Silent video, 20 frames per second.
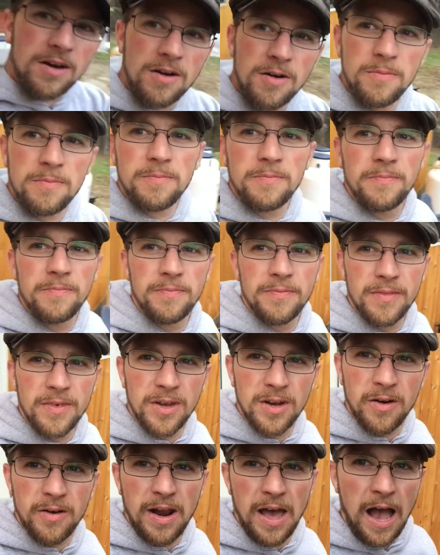coop.
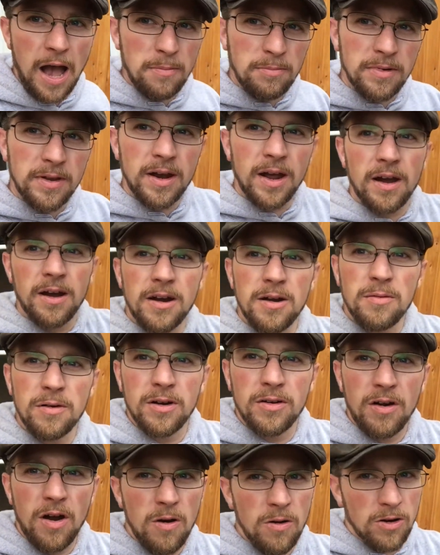You know what happened? I heard a
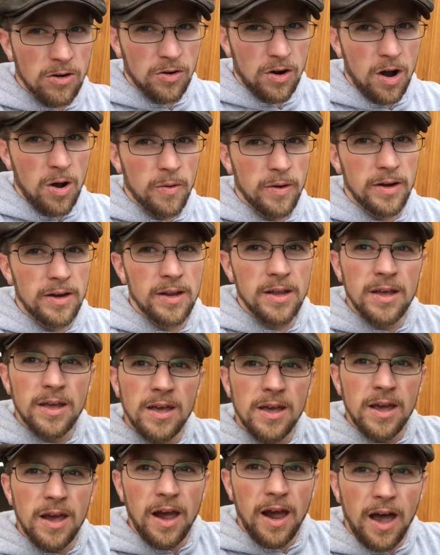crow crowing,
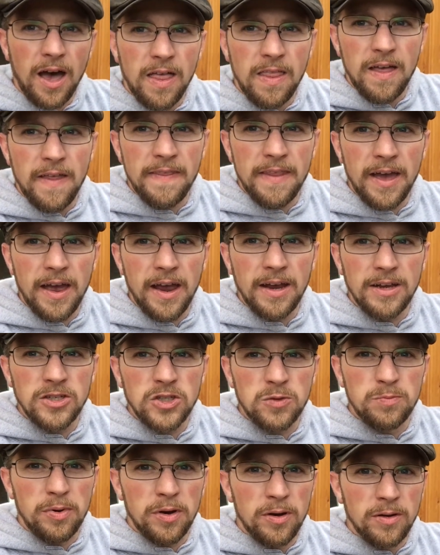and then they
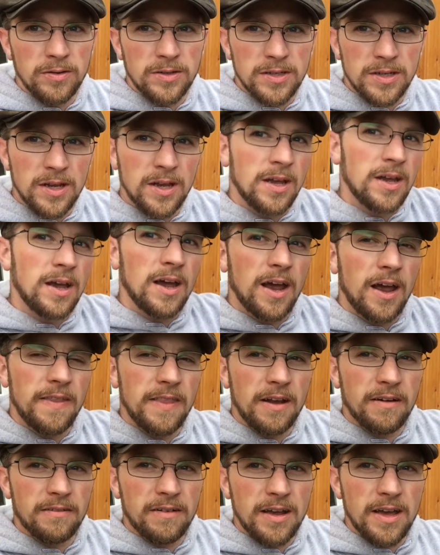spooked and
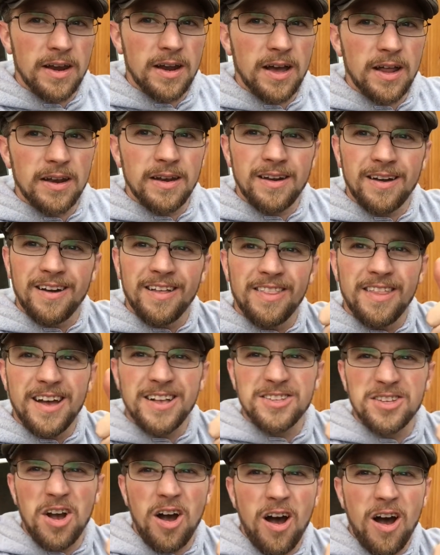they ran under.
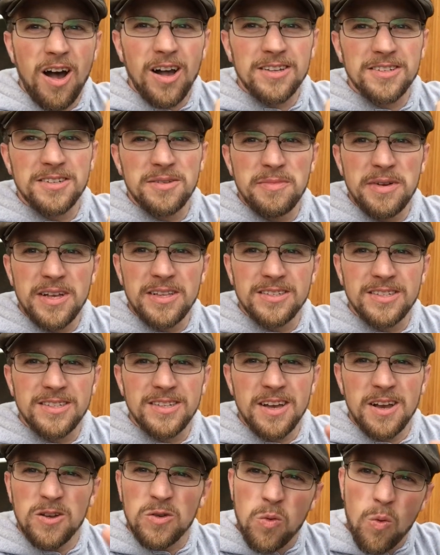That's awesome
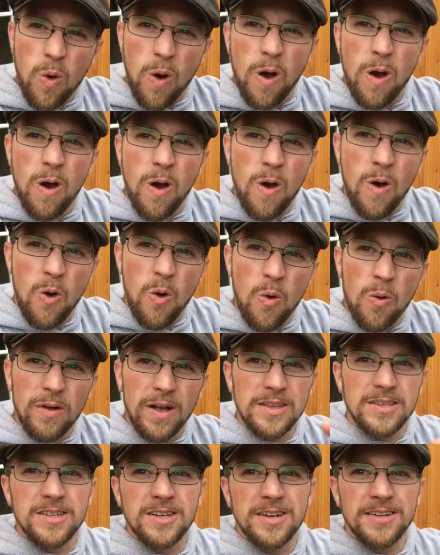instinct. Woohoo!
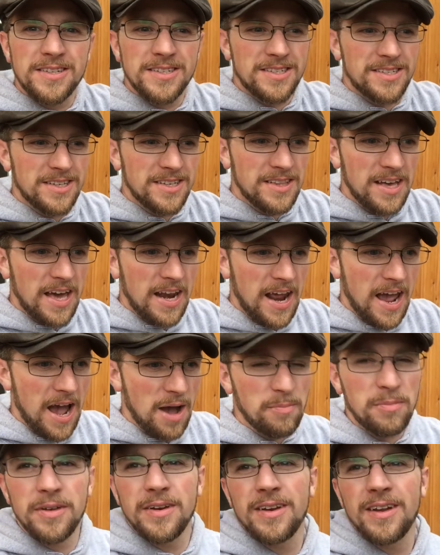That's good to see that
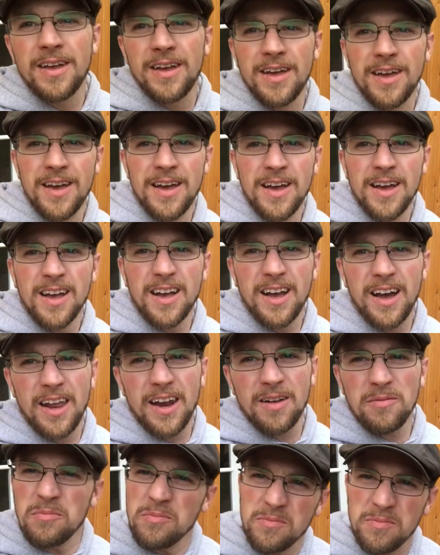happen.
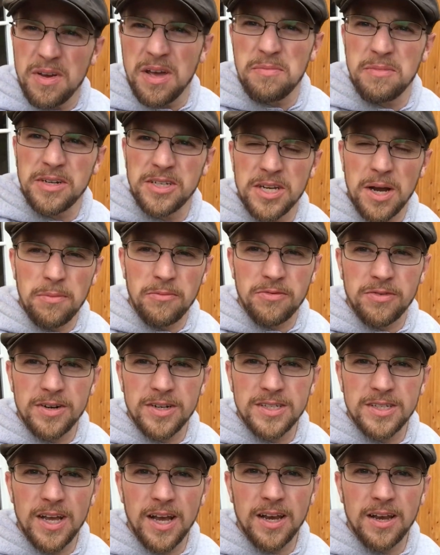Kind of made me jump for
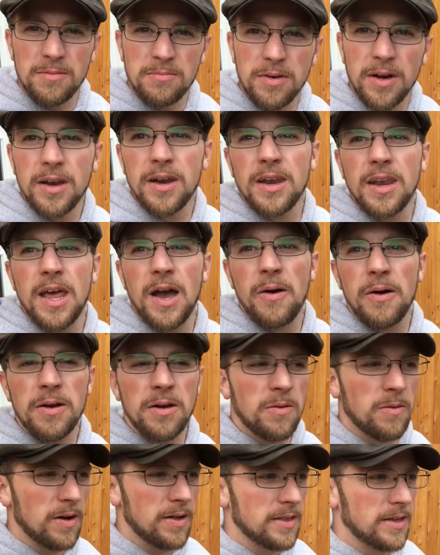a second, but now I
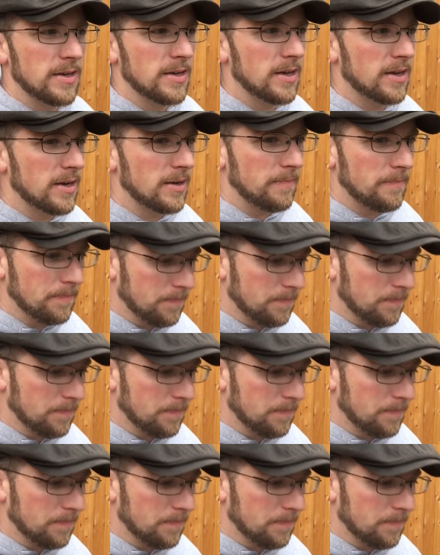know why they did it.